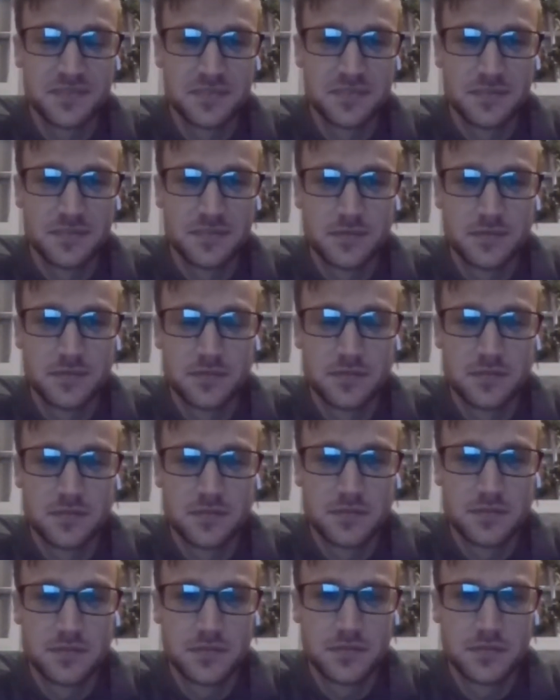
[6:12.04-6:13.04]

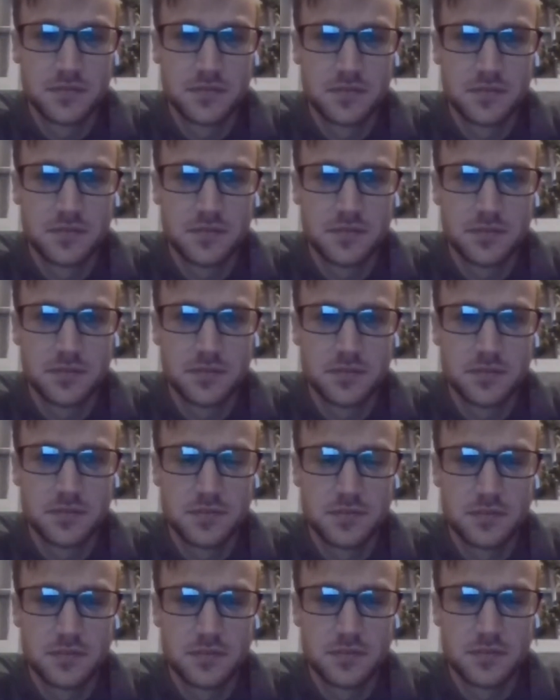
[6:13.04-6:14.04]

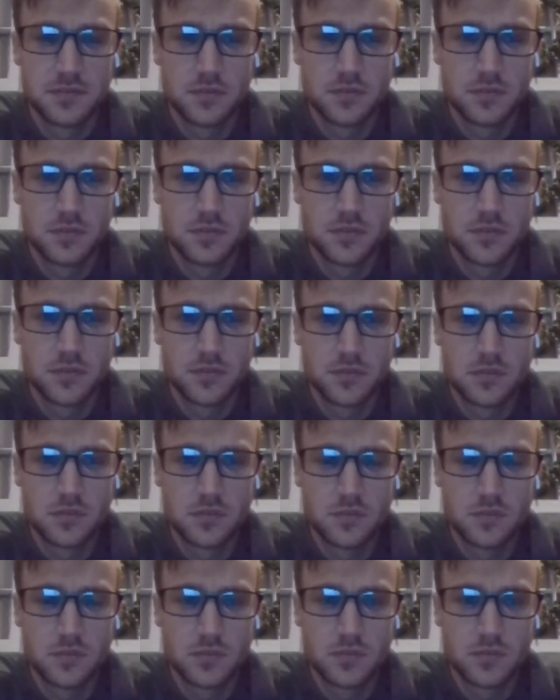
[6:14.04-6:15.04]

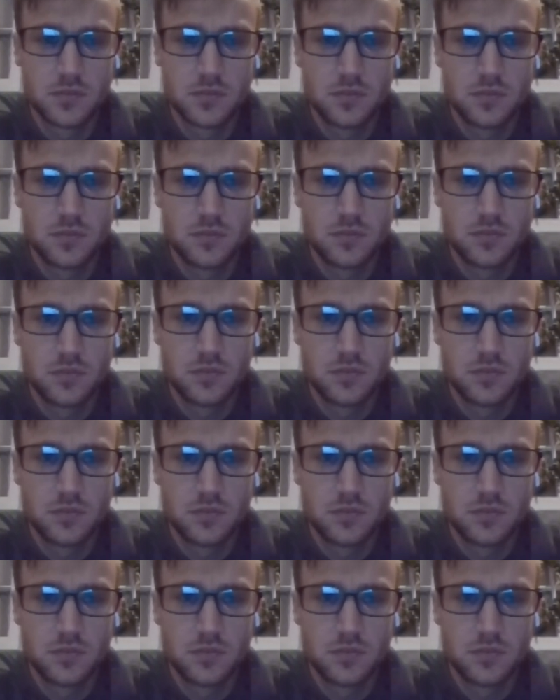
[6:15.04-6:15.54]
(not speaking)